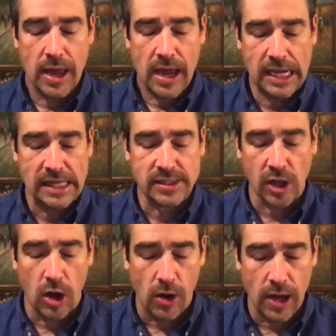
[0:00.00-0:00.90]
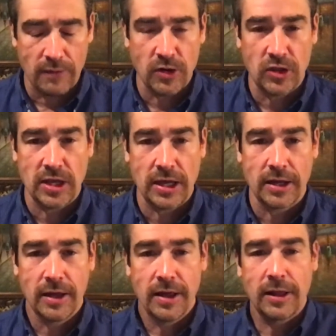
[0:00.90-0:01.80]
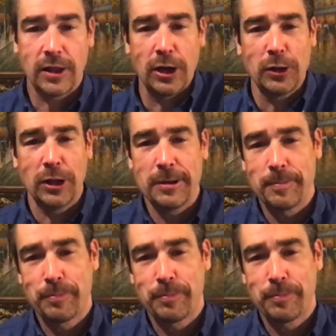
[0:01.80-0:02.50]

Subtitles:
and he saw everything clearly.